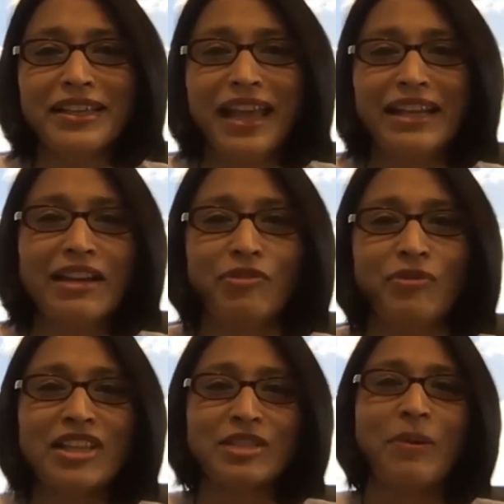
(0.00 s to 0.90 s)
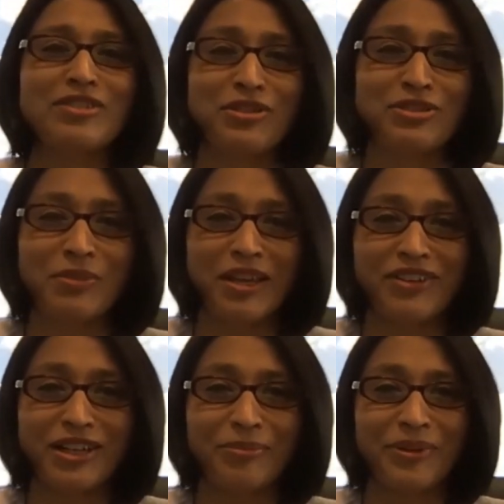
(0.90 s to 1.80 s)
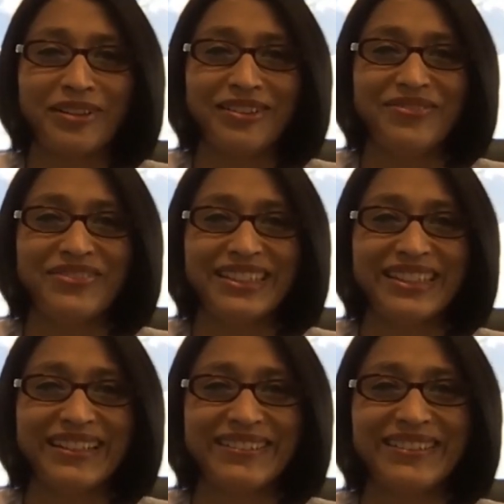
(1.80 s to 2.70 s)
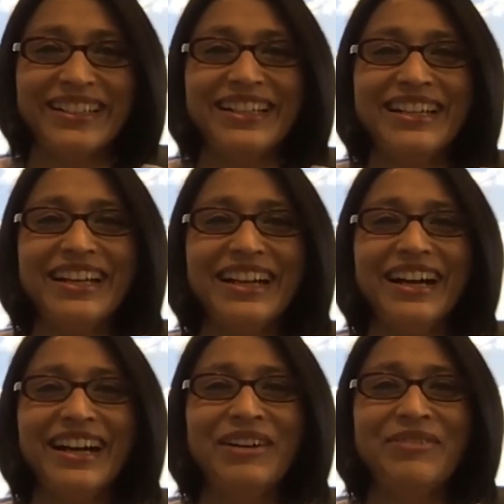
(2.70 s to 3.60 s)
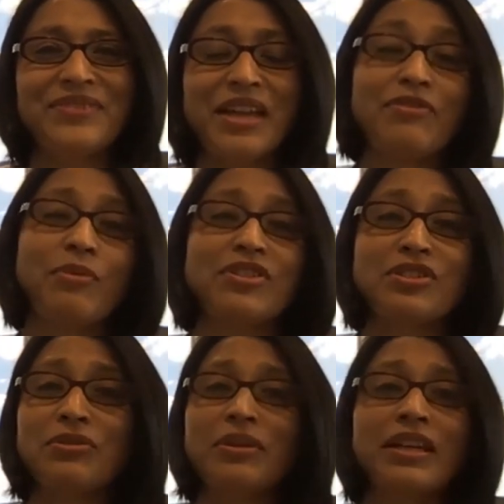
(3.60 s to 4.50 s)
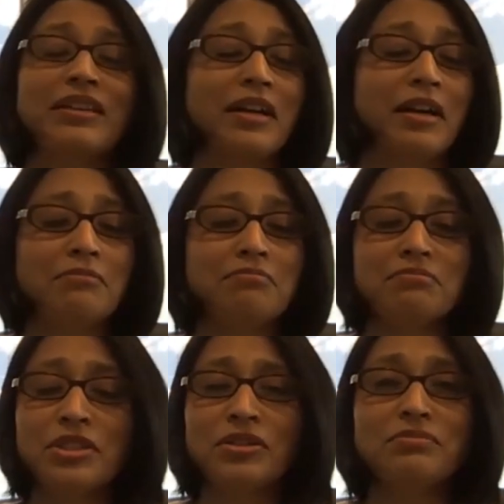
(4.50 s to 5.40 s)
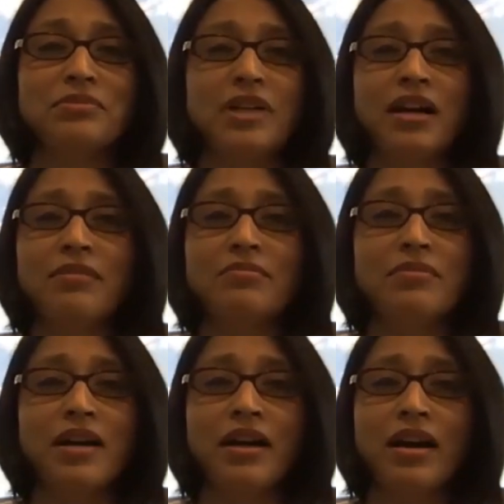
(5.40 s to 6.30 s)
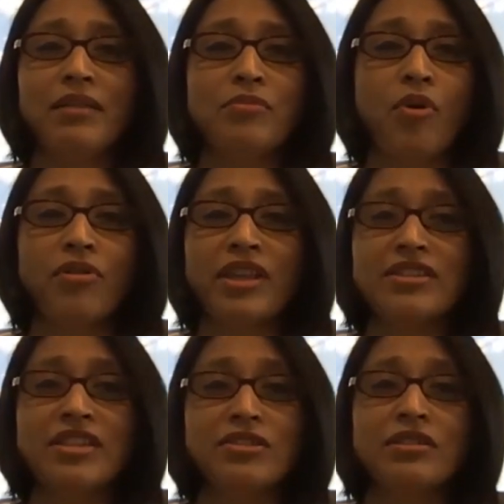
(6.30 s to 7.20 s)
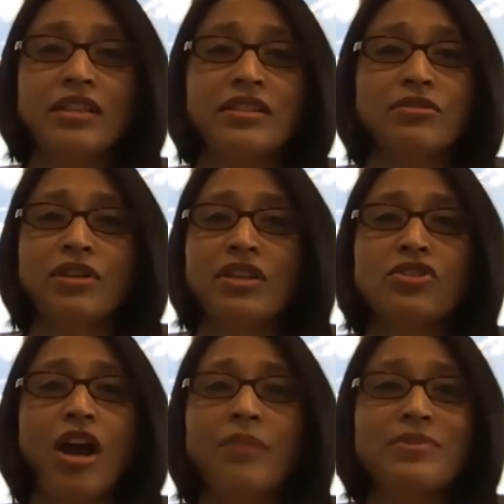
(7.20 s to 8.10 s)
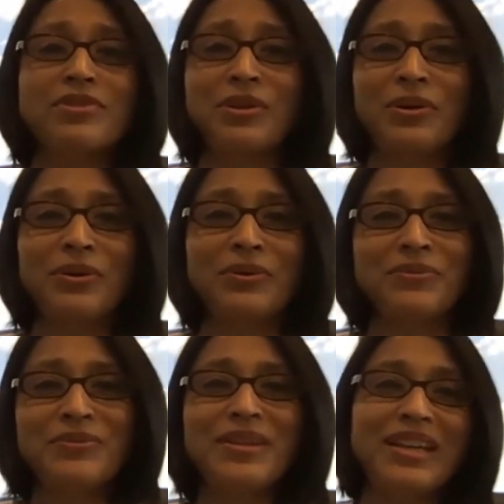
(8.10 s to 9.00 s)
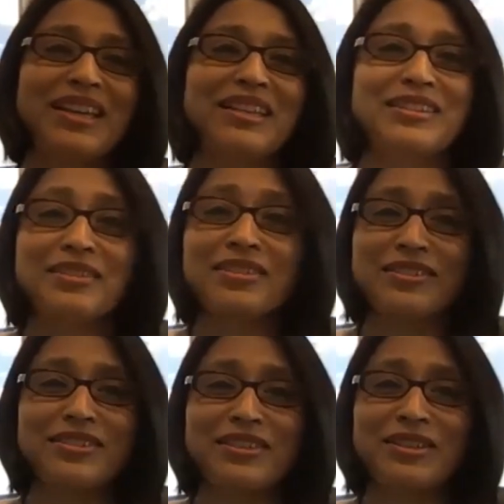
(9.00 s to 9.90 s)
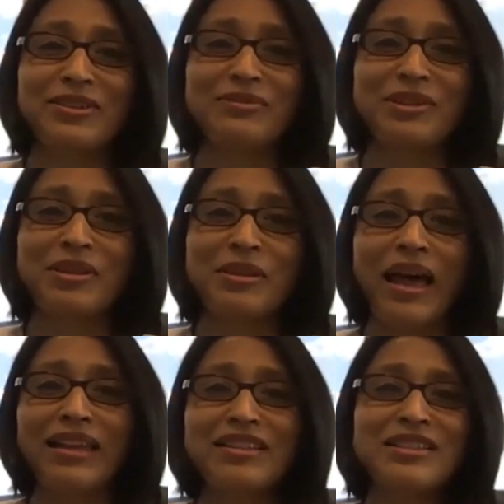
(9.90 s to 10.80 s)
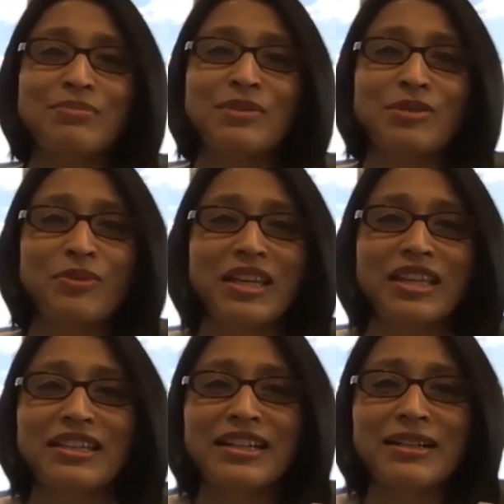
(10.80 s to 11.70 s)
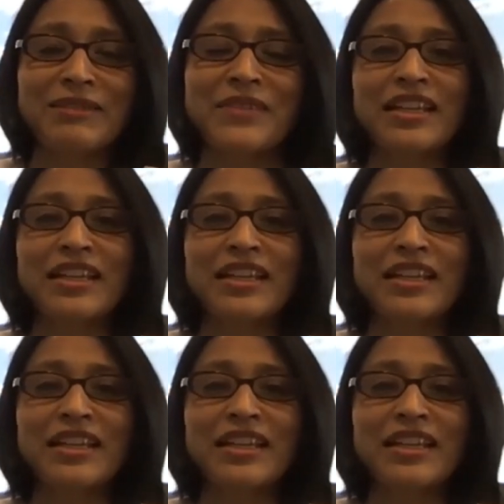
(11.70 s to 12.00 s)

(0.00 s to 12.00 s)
yes. and everyone expects you to be available, you know um, everyone's doing uh, you know uh, uh more than their day-to-day job so it's you know the, the balance between um,